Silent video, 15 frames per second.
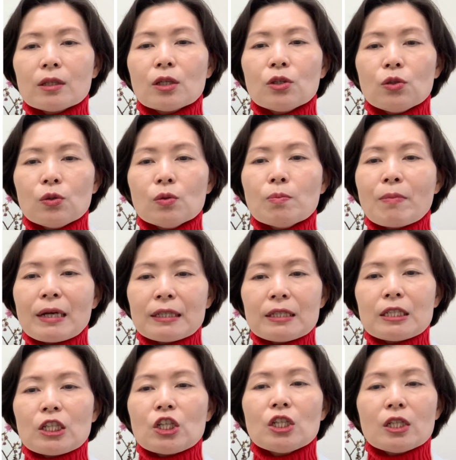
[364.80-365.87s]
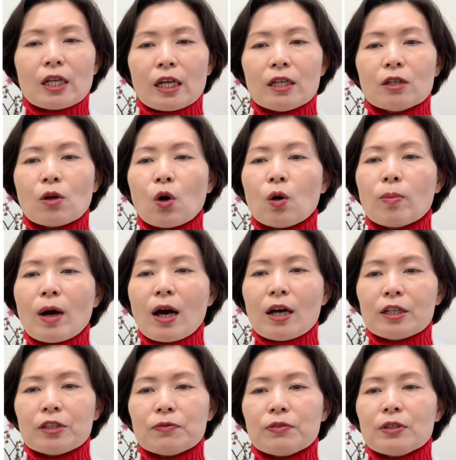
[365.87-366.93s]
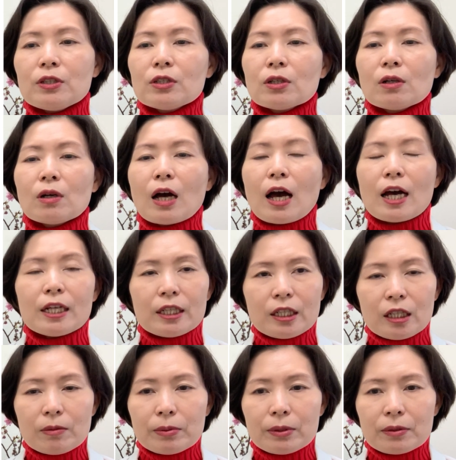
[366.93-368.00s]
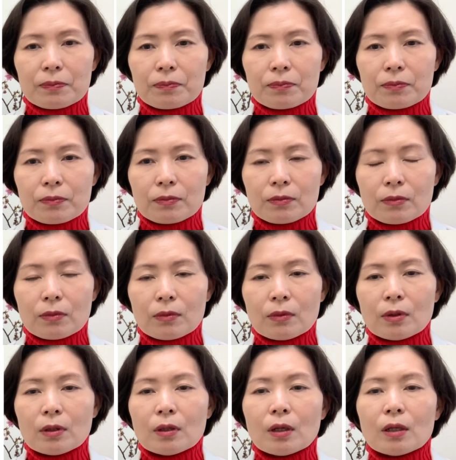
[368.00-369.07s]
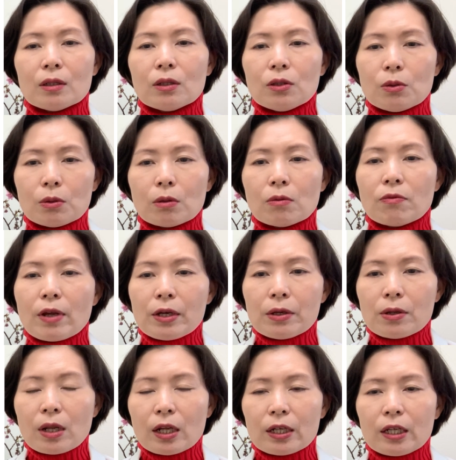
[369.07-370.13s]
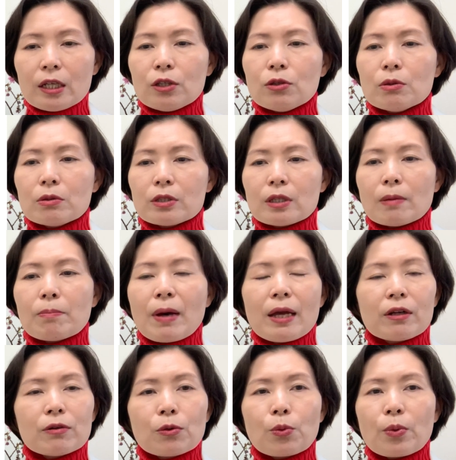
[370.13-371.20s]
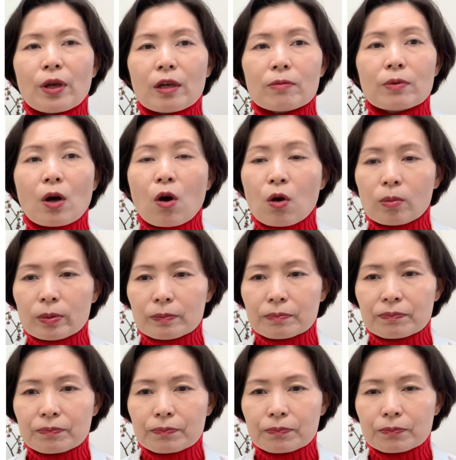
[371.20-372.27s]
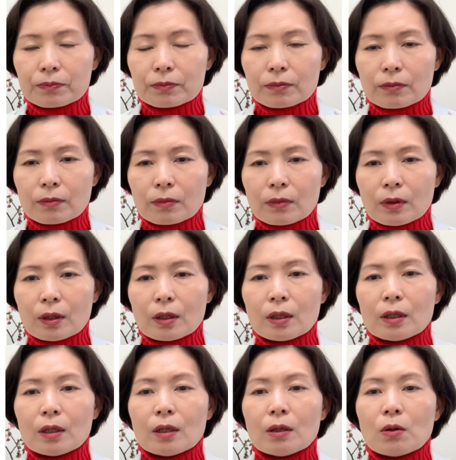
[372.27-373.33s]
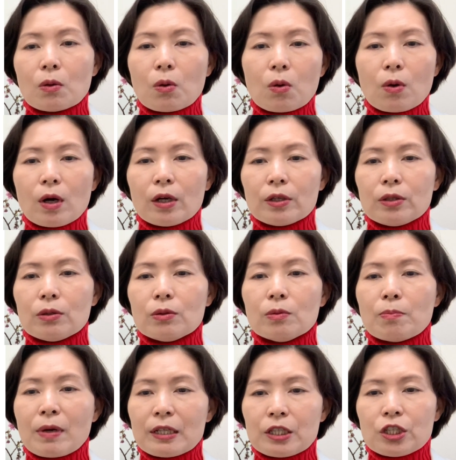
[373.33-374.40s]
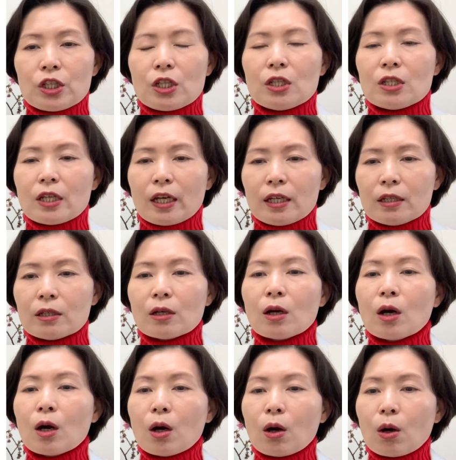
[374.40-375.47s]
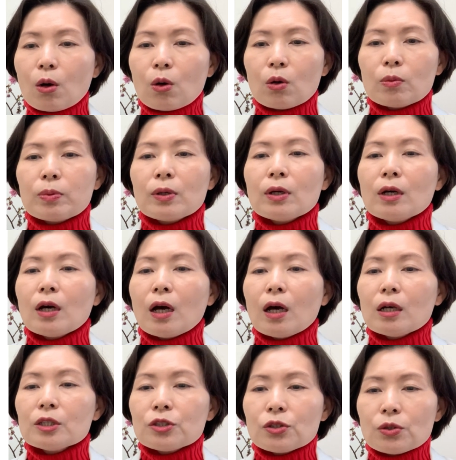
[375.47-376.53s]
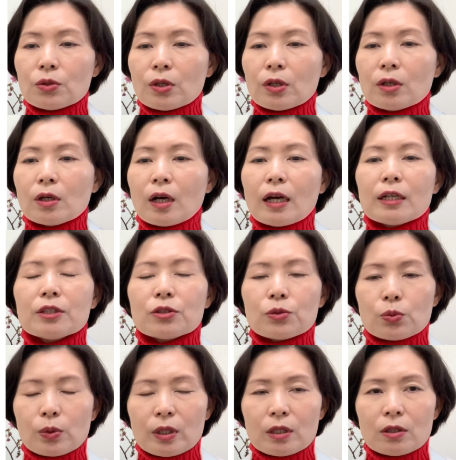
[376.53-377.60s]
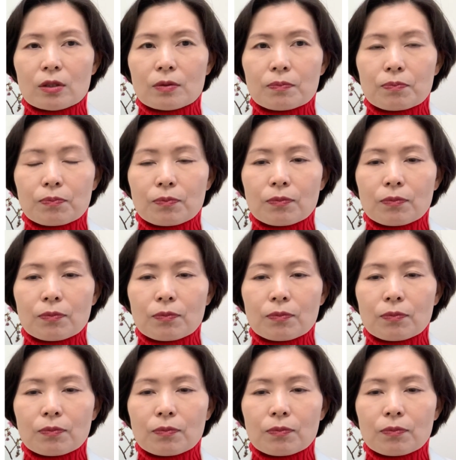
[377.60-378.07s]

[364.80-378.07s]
and you much intake of artificial additives, and you regularly use the microwave oven, or you much intake of sugar and sweets,